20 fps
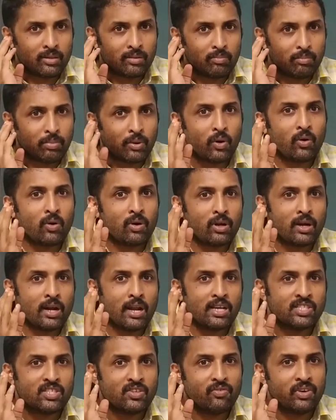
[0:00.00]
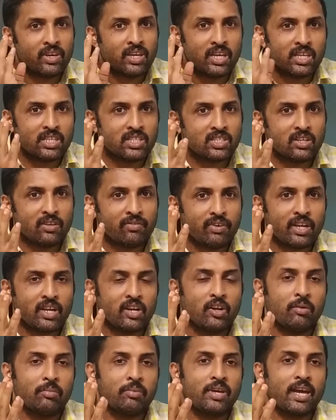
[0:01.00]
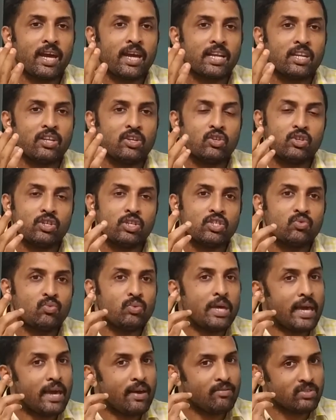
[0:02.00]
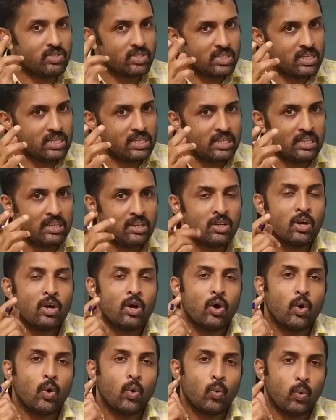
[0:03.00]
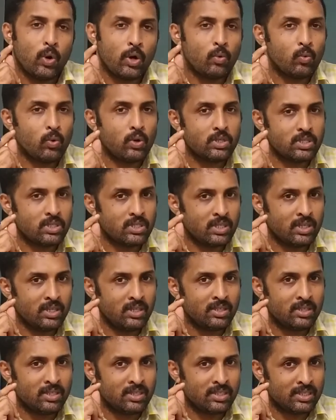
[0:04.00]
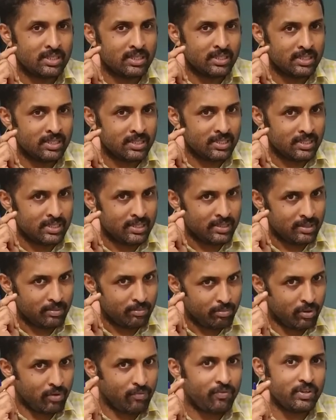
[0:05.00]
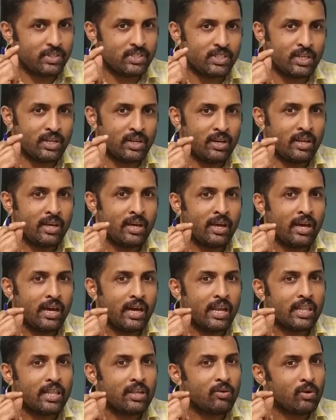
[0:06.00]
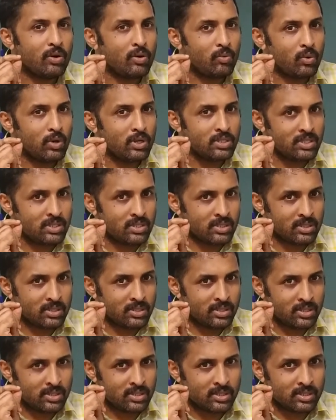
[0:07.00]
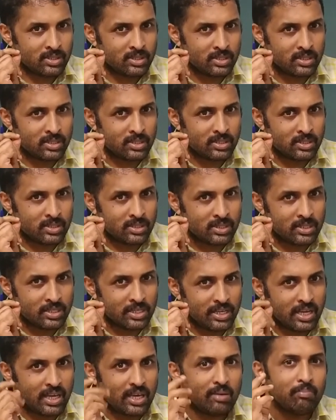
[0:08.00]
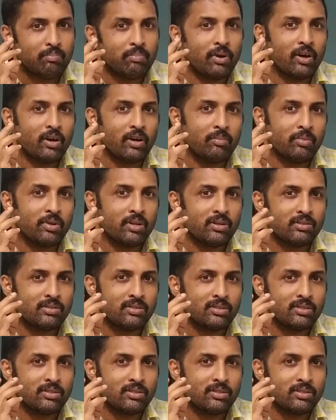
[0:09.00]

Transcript: broad classification of economic activities we have seen. One was a profession, another one was employment.